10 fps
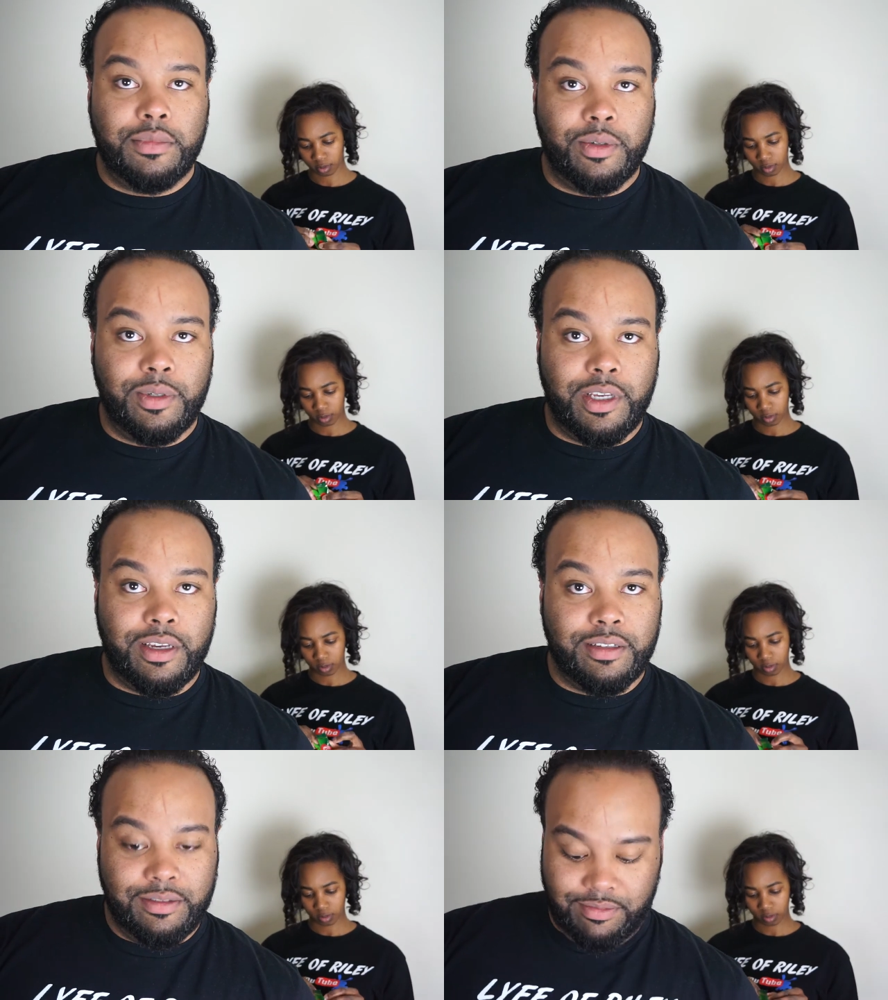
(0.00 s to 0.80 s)
Speaker 1: Oh yeah.
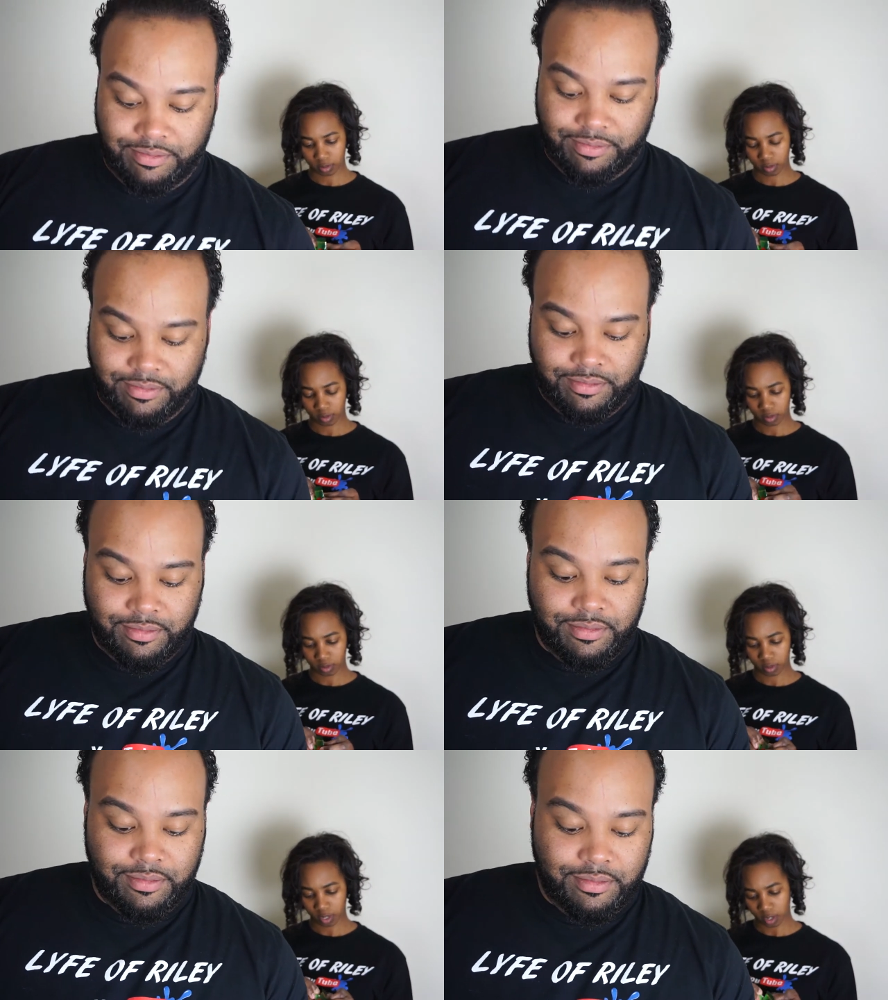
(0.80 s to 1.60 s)

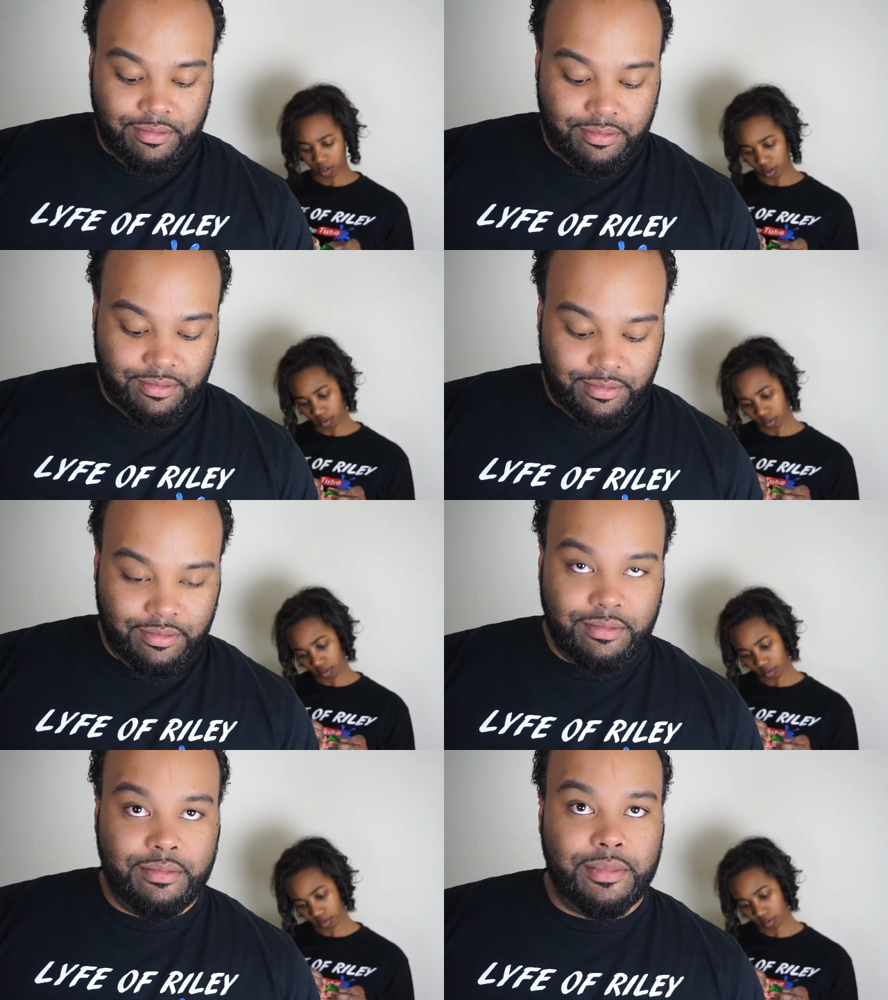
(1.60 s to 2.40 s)
yeah.
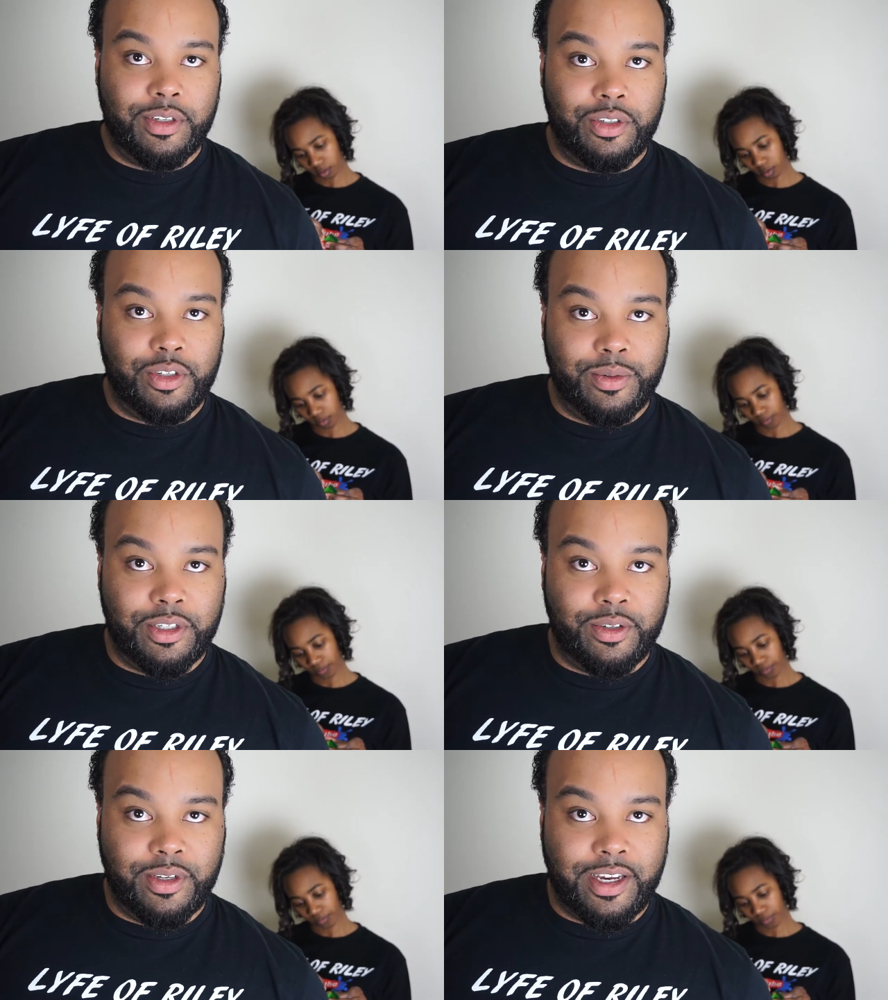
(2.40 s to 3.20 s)
Don't you
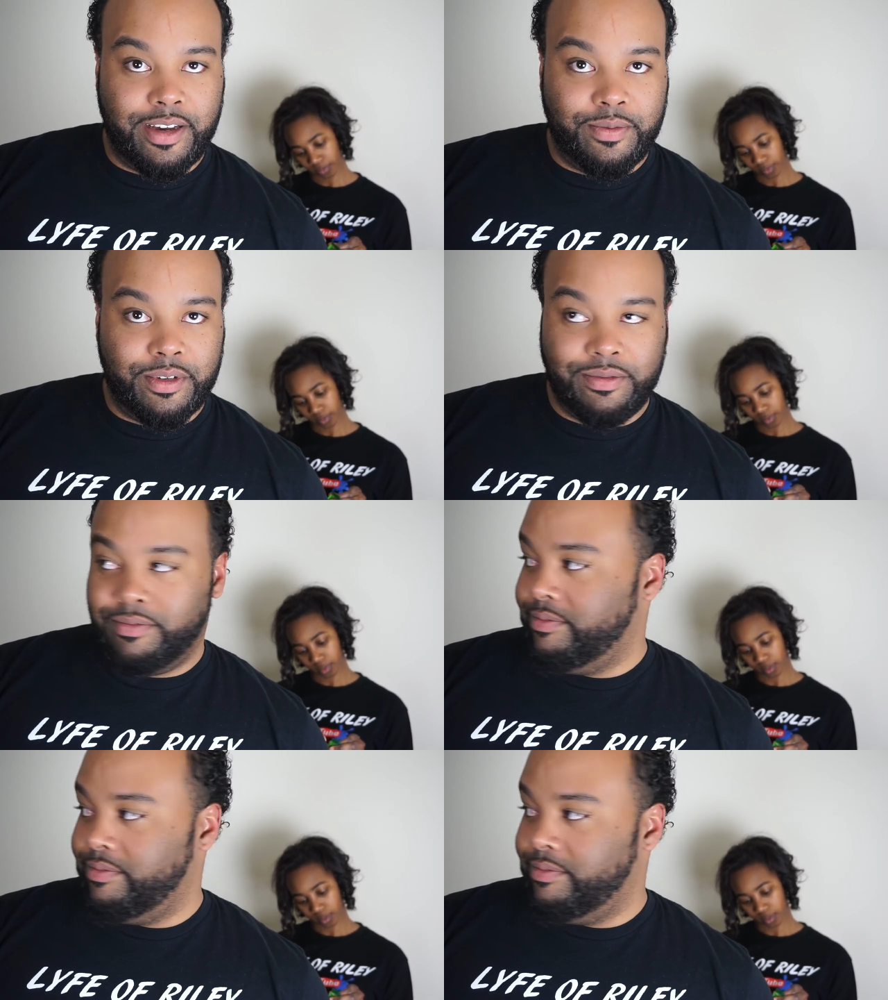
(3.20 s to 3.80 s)
wish you could have one?